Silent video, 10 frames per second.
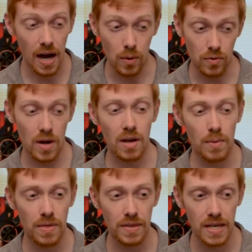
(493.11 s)
I would
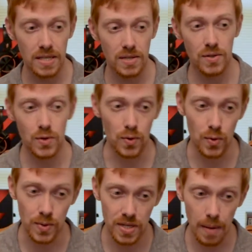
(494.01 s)
recommend these
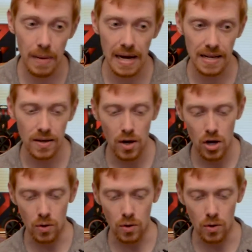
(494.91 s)
to somebody